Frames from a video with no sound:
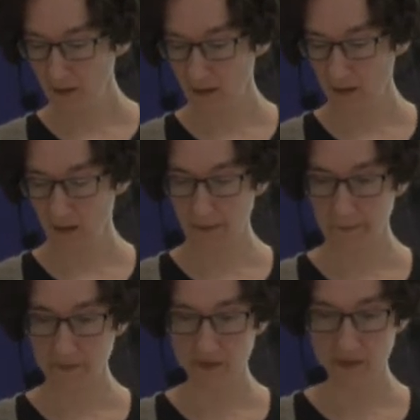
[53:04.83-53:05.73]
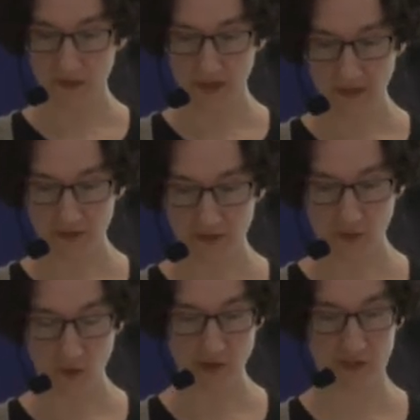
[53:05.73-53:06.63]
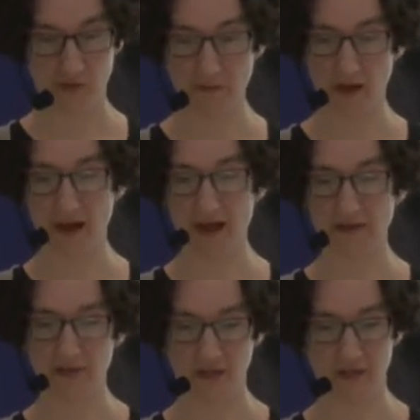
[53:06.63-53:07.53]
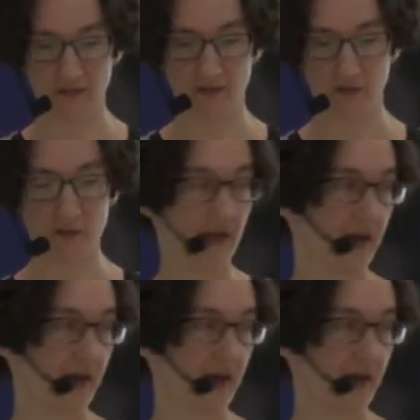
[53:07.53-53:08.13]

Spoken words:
The next question we might ask is, do they